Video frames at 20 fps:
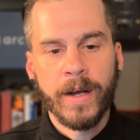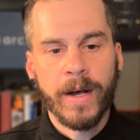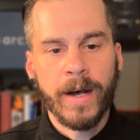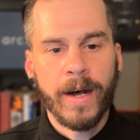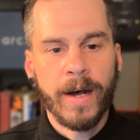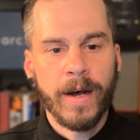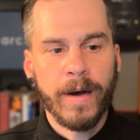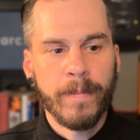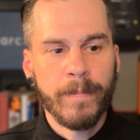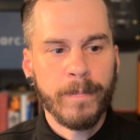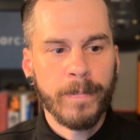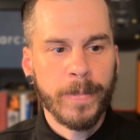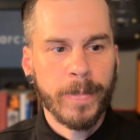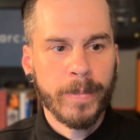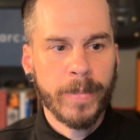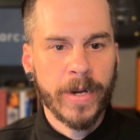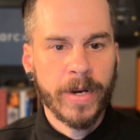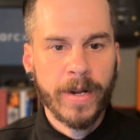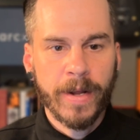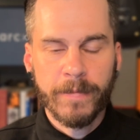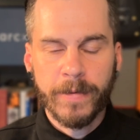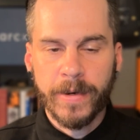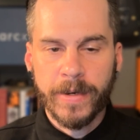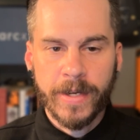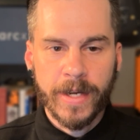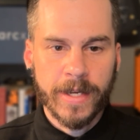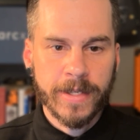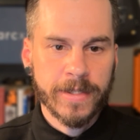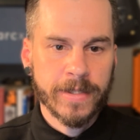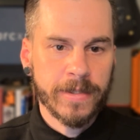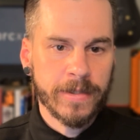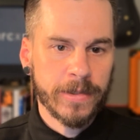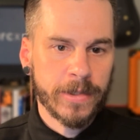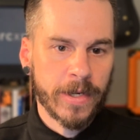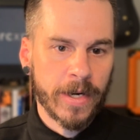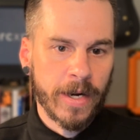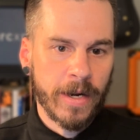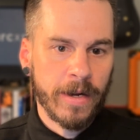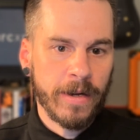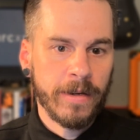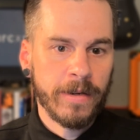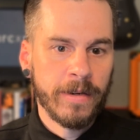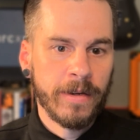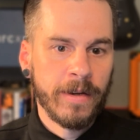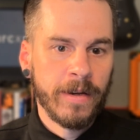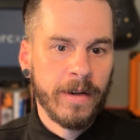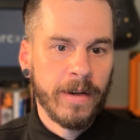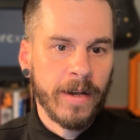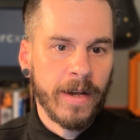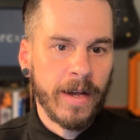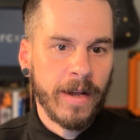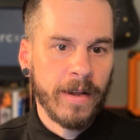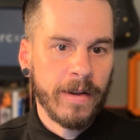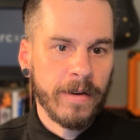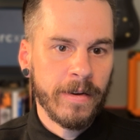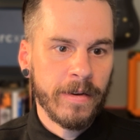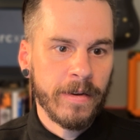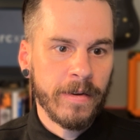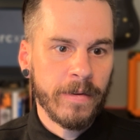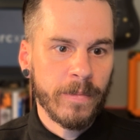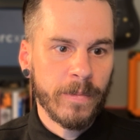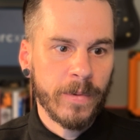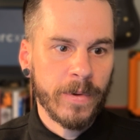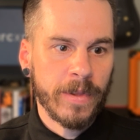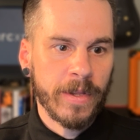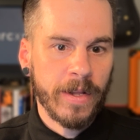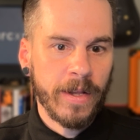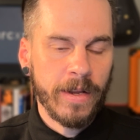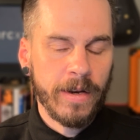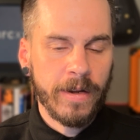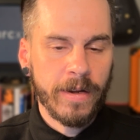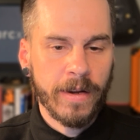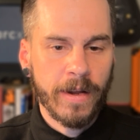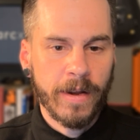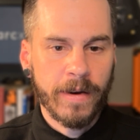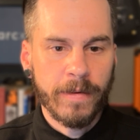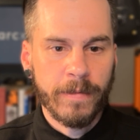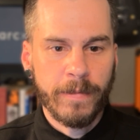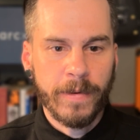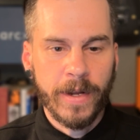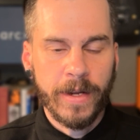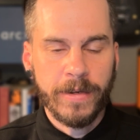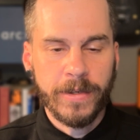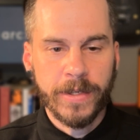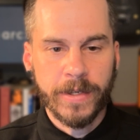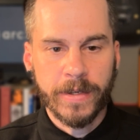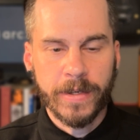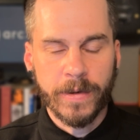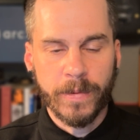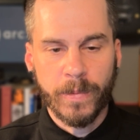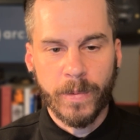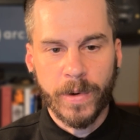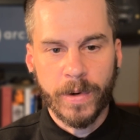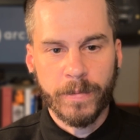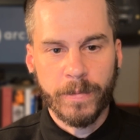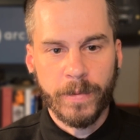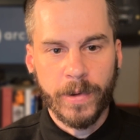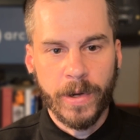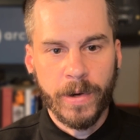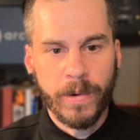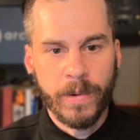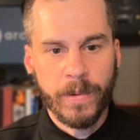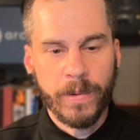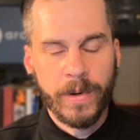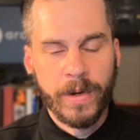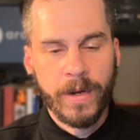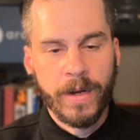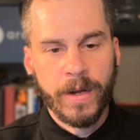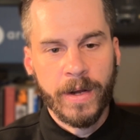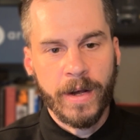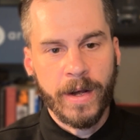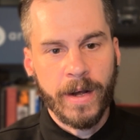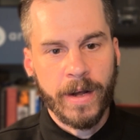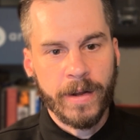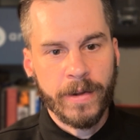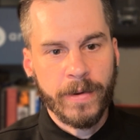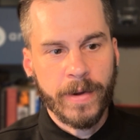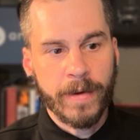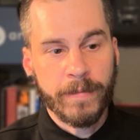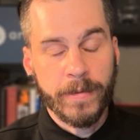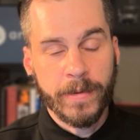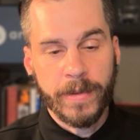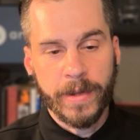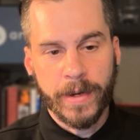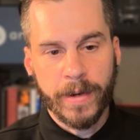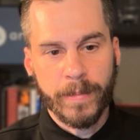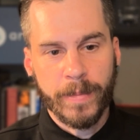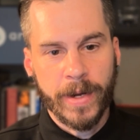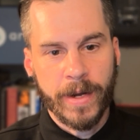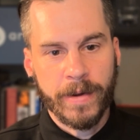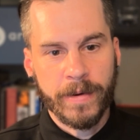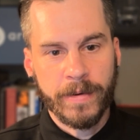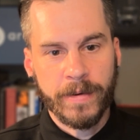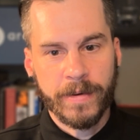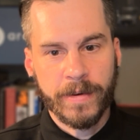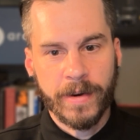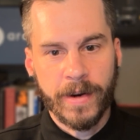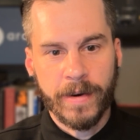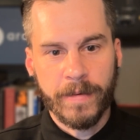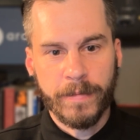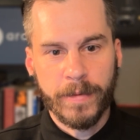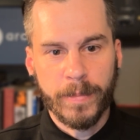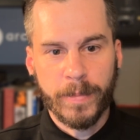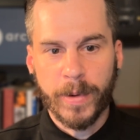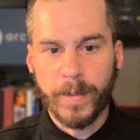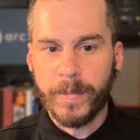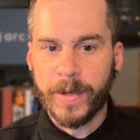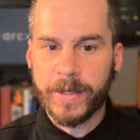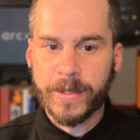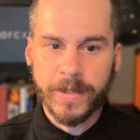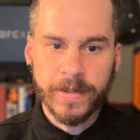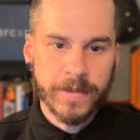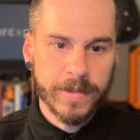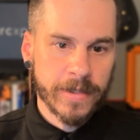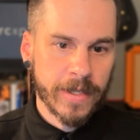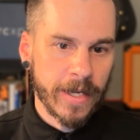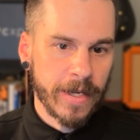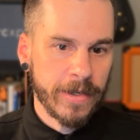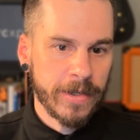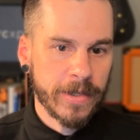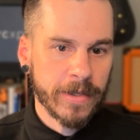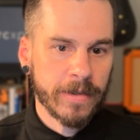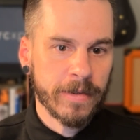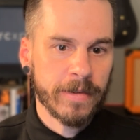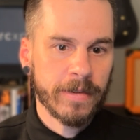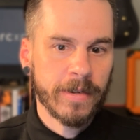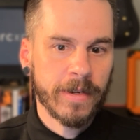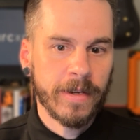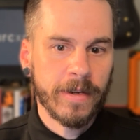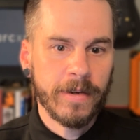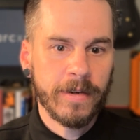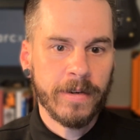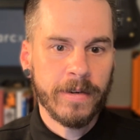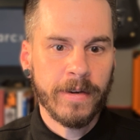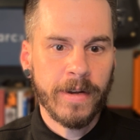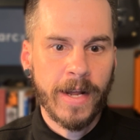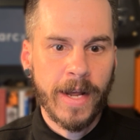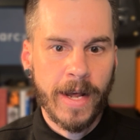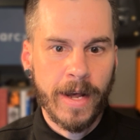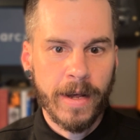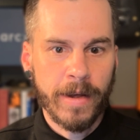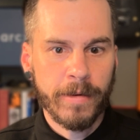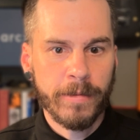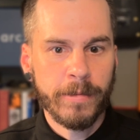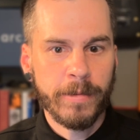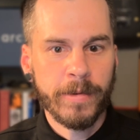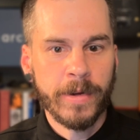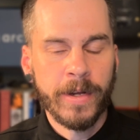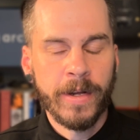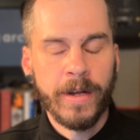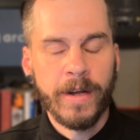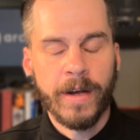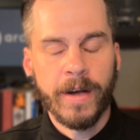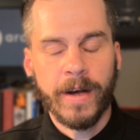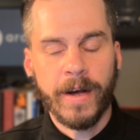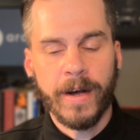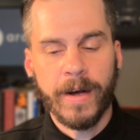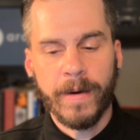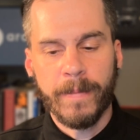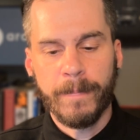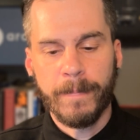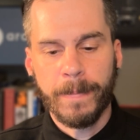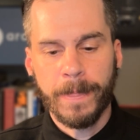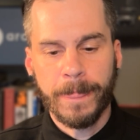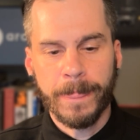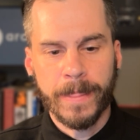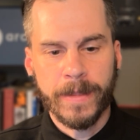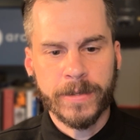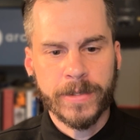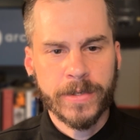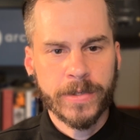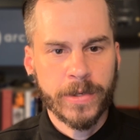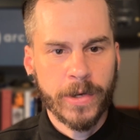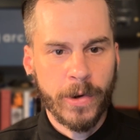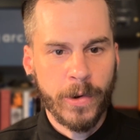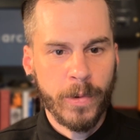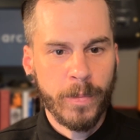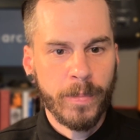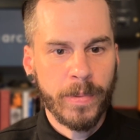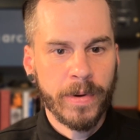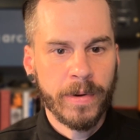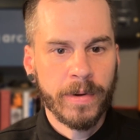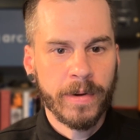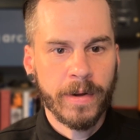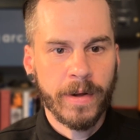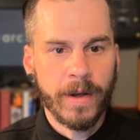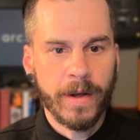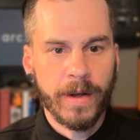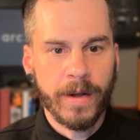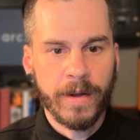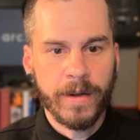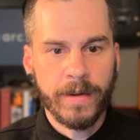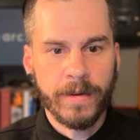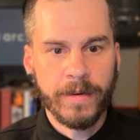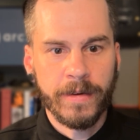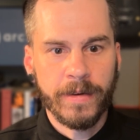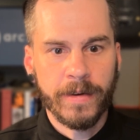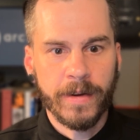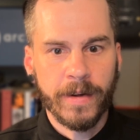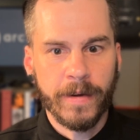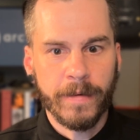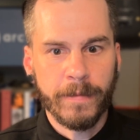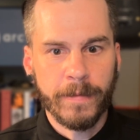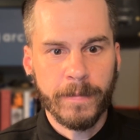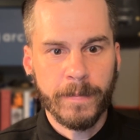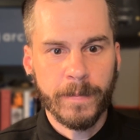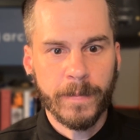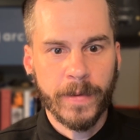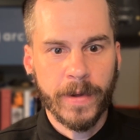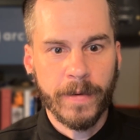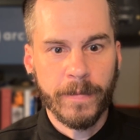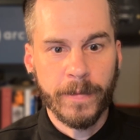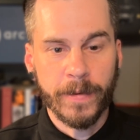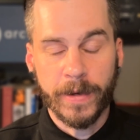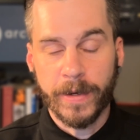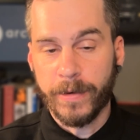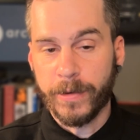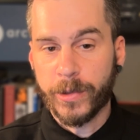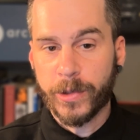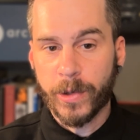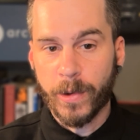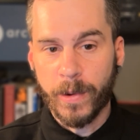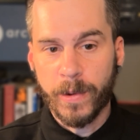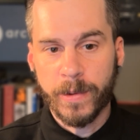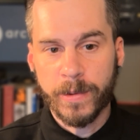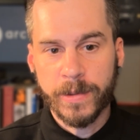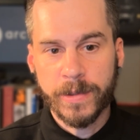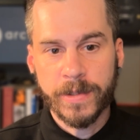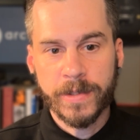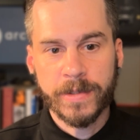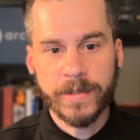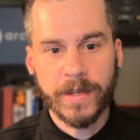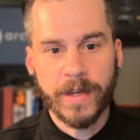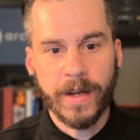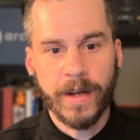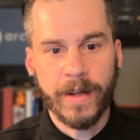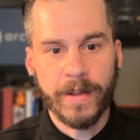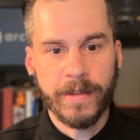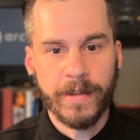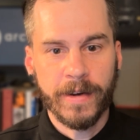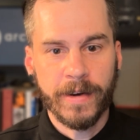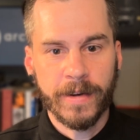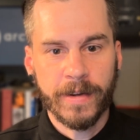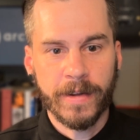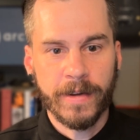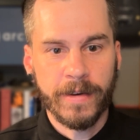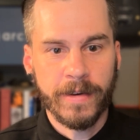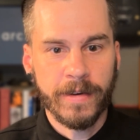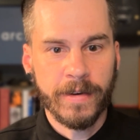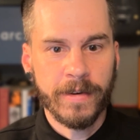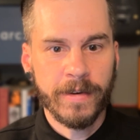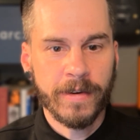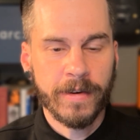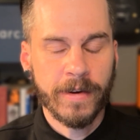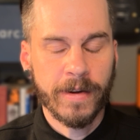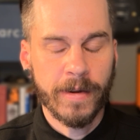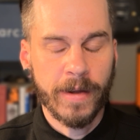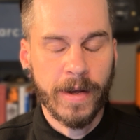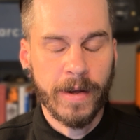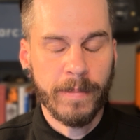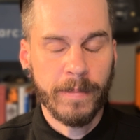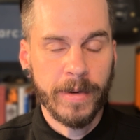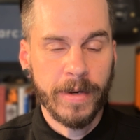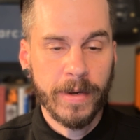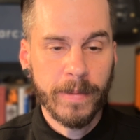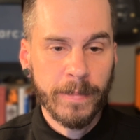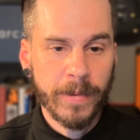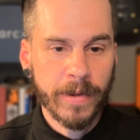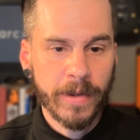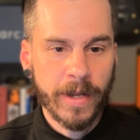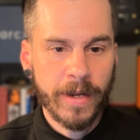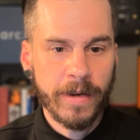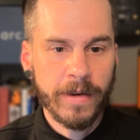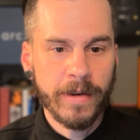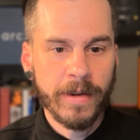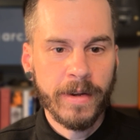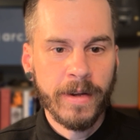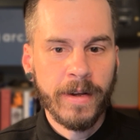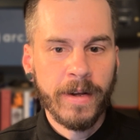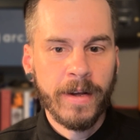But you have to test and try. And with any kind of agentic workflow, you have to think about kind of the permissions the agent can have, the scope of the controls that it can manipulate,